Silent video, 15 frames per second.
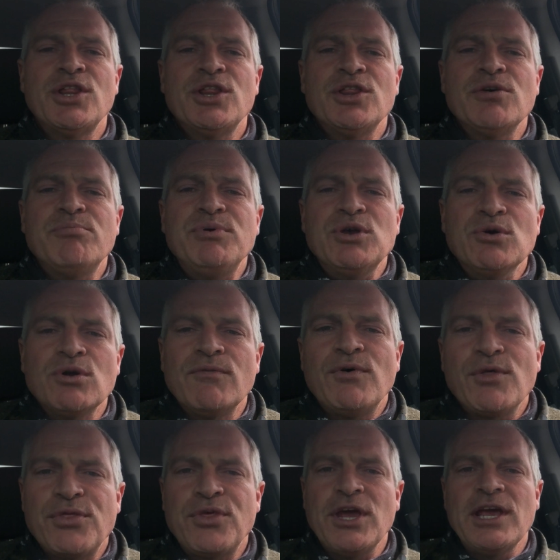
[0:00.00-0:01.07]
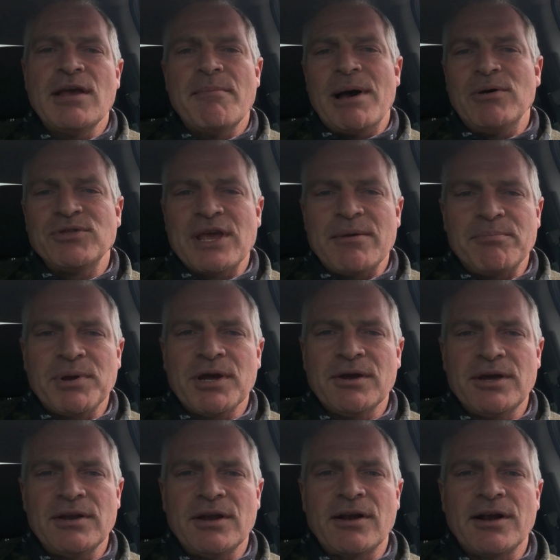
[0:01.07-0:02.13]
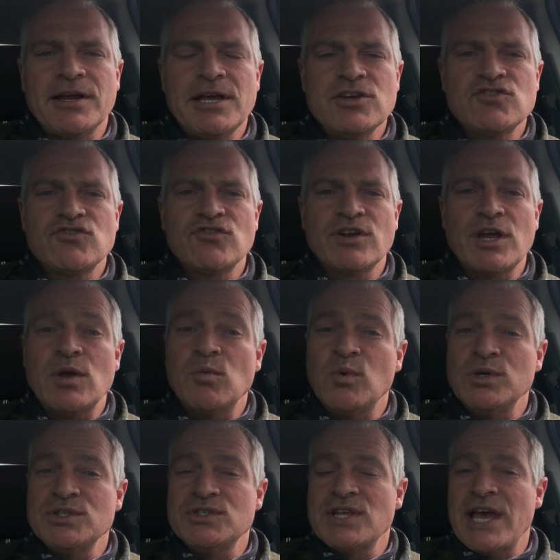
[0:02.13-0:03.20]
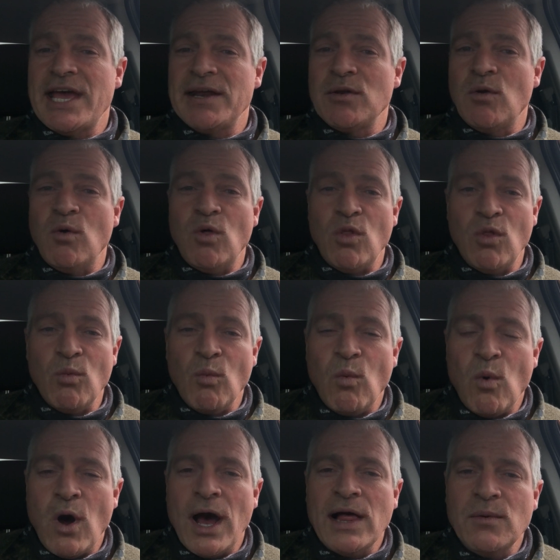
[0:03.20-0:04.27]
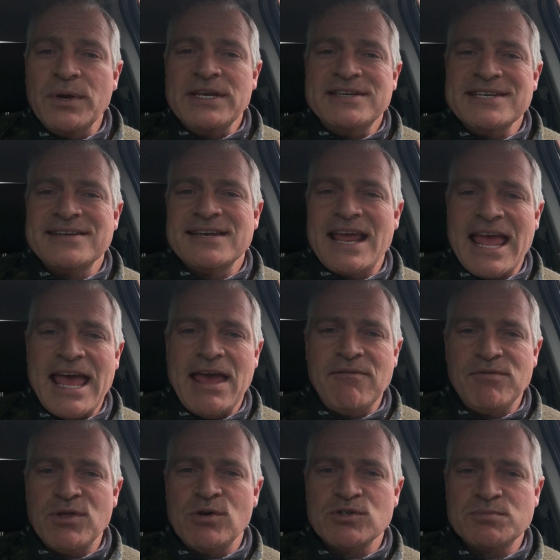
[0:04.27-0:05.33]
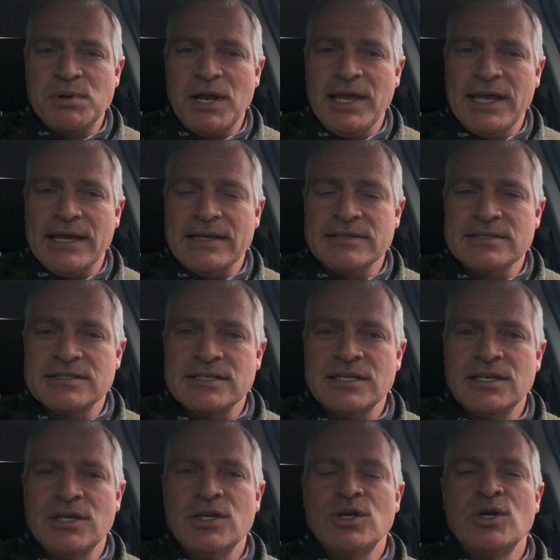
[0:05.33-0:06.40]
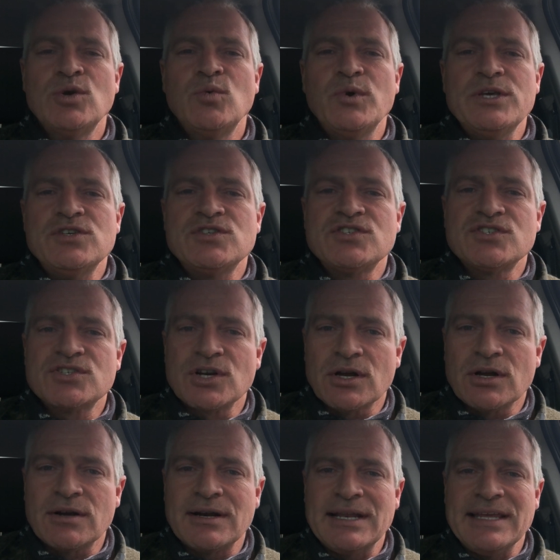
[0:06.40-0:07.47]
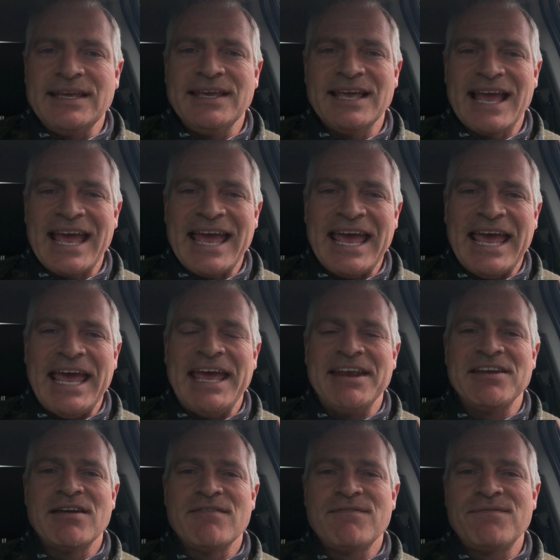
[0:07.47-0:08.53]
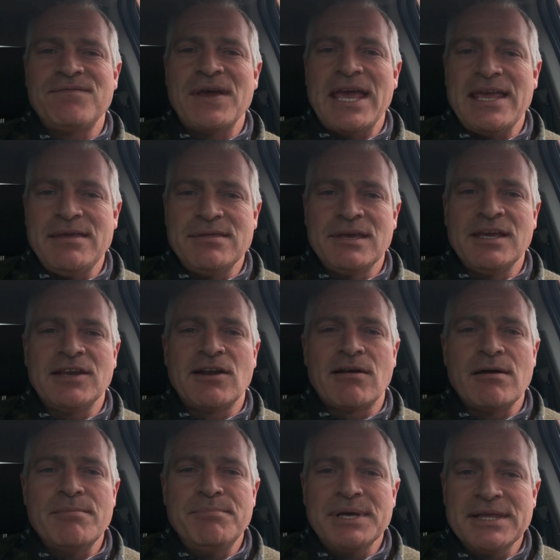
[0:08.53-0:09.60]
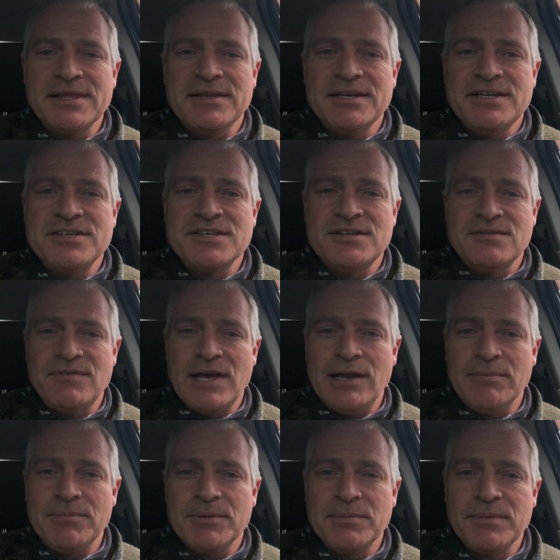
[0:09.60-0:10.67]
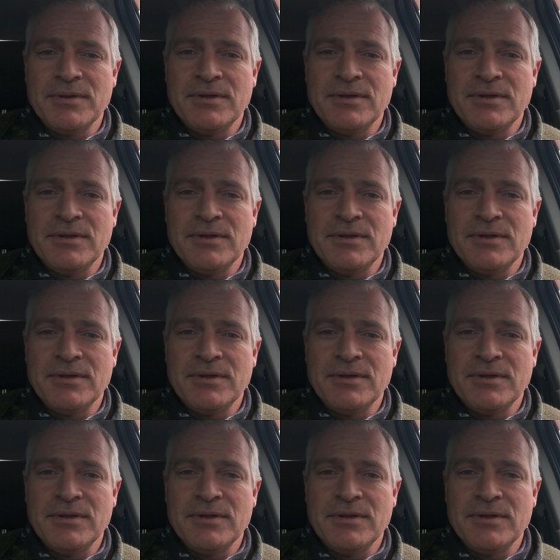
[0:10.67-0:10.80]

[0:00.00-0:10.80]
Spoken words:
The beautiful thing about that period in our history was that while we didn't have those planes, we certainly had faith in our ability to develop them.